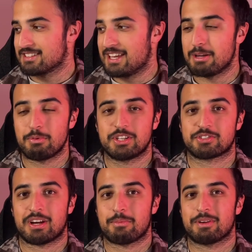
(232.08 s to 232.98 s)
Kiwi
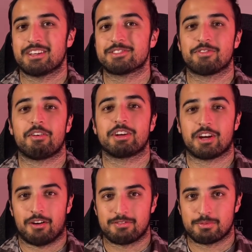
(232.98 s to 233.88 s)
strap is very
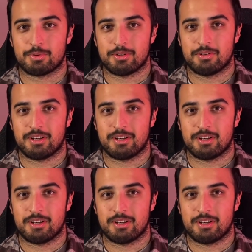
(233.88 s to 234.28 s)
comfortable.